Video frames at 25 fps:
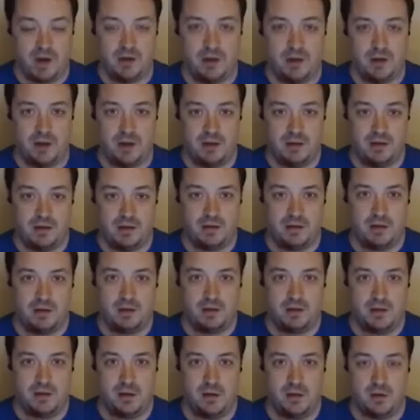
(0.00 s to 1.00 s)
And,
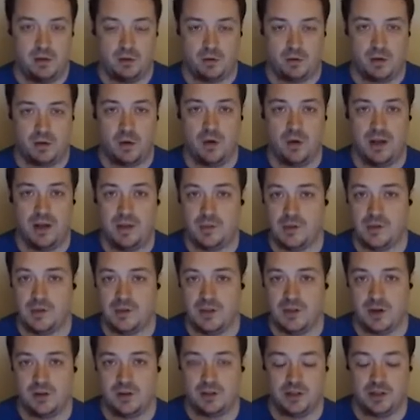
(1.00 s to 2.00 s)
Cole Hamels
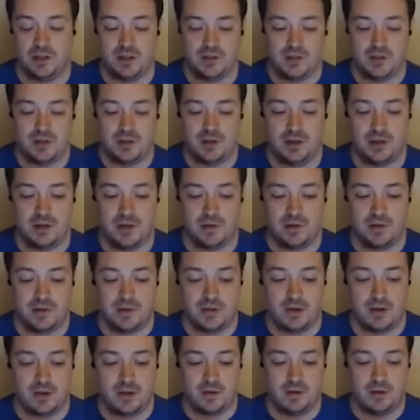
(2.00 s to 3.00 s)
started on Sunday.
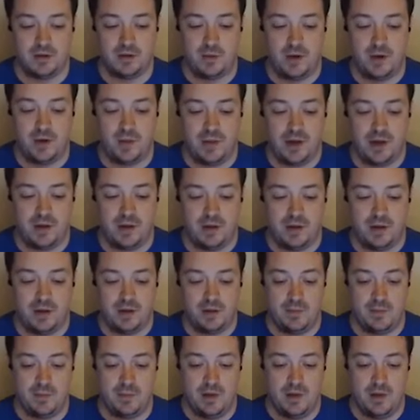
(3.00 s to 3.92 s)
Let's talk a little bit about him.